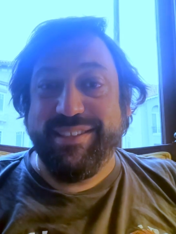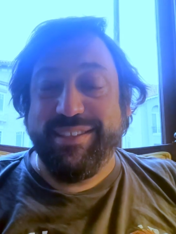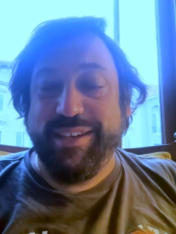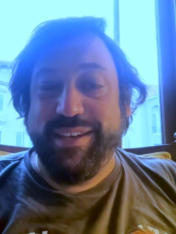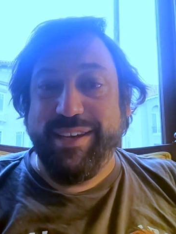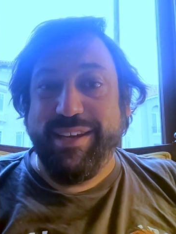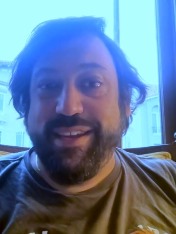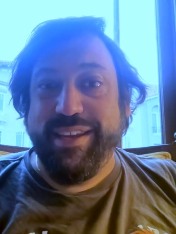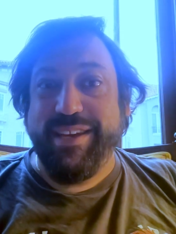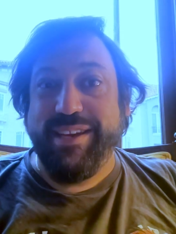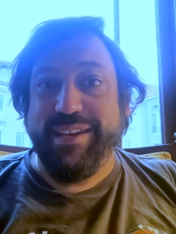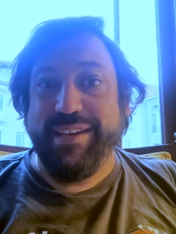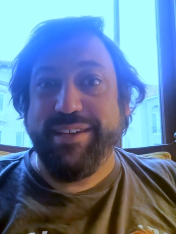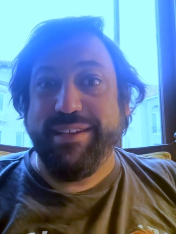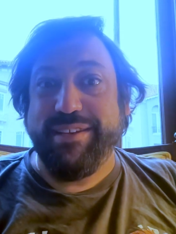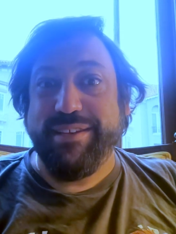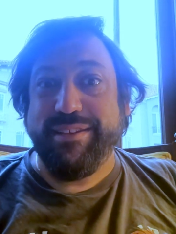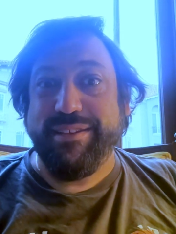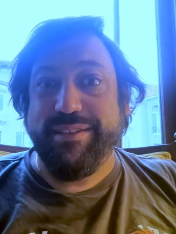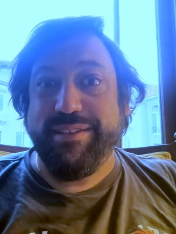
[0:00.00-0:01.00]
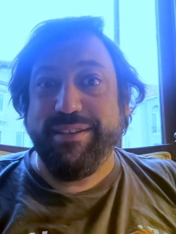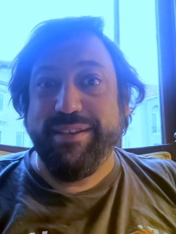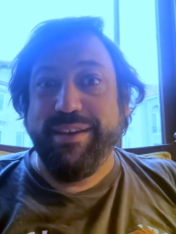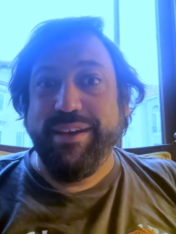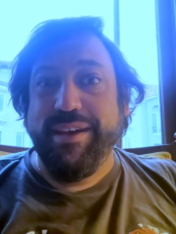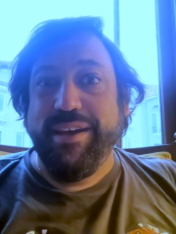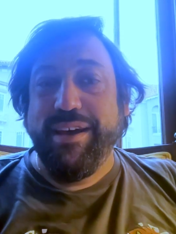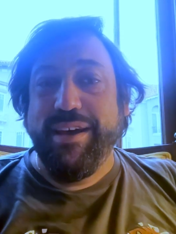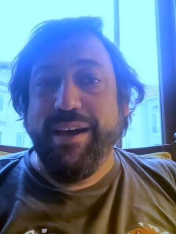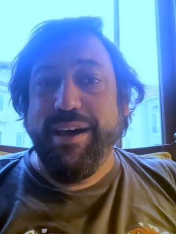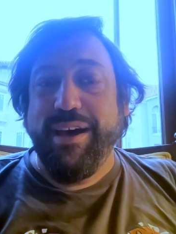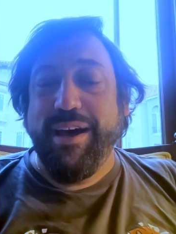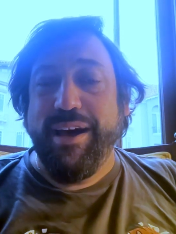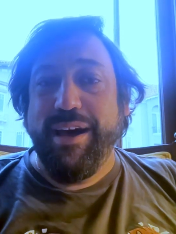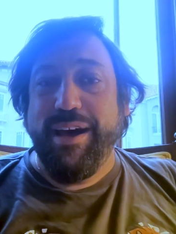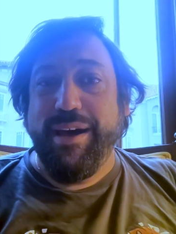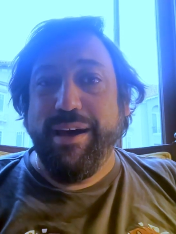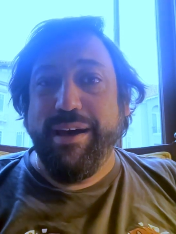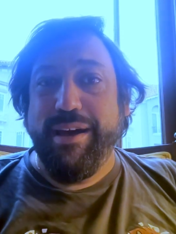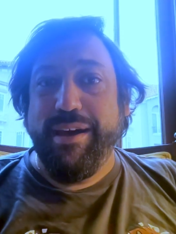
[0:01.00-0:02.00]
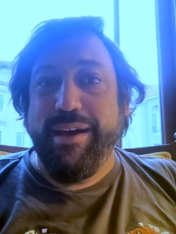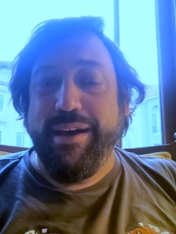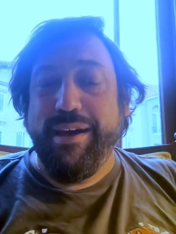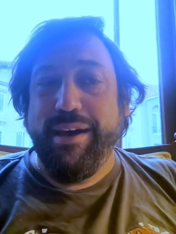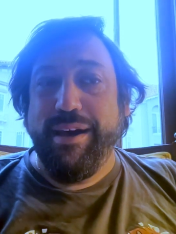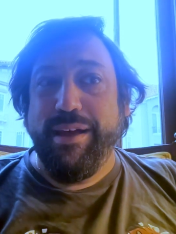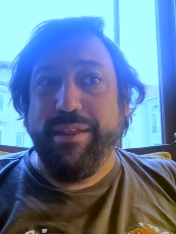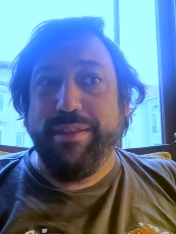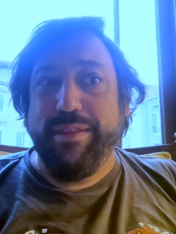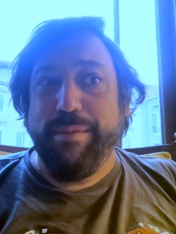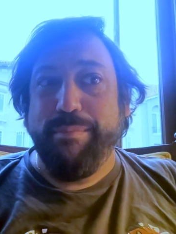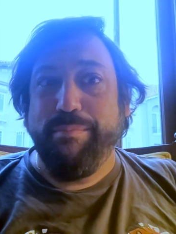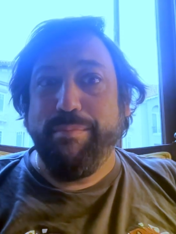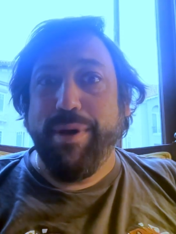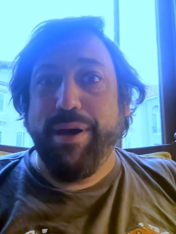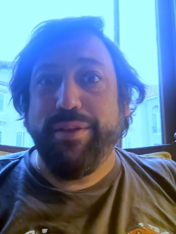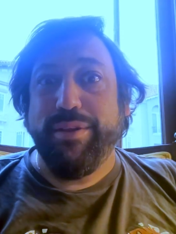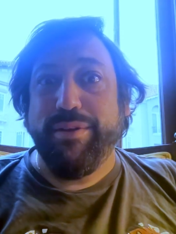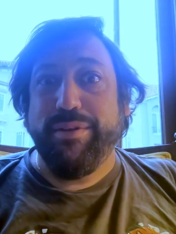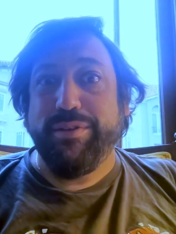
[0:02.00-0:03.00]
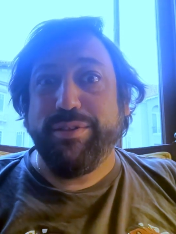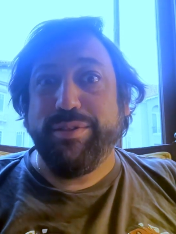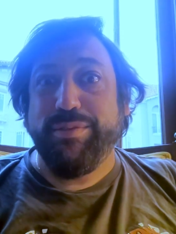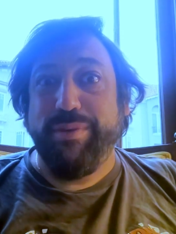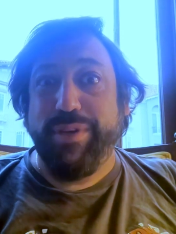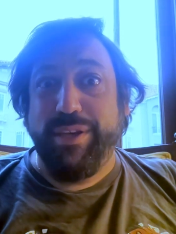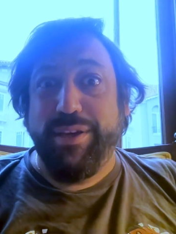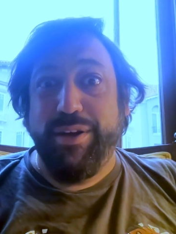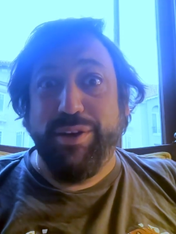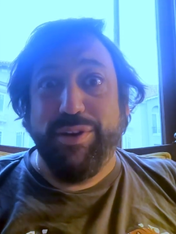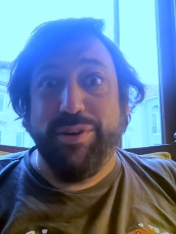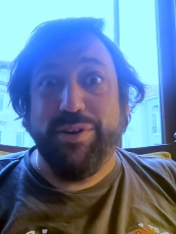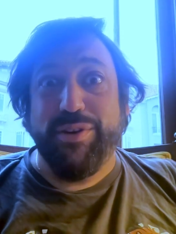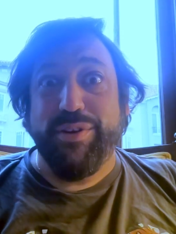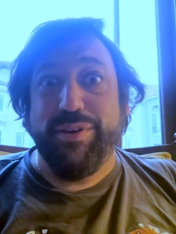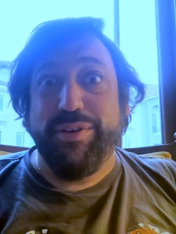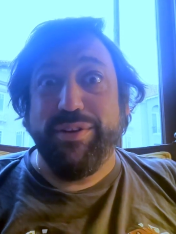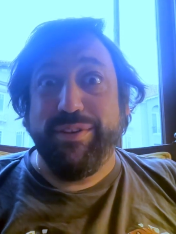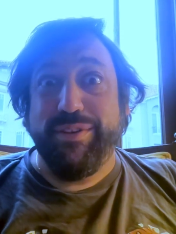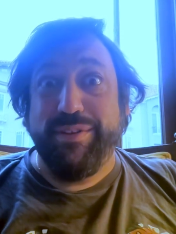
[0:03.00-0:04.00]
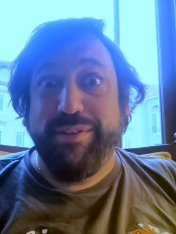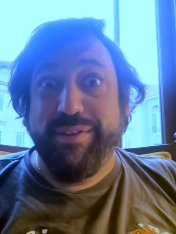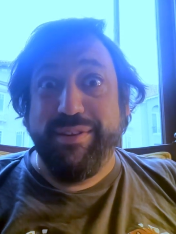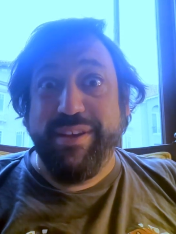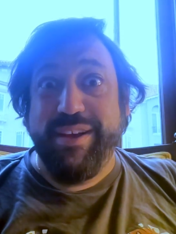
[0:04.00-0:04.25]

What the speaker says: it is the mother to a young girl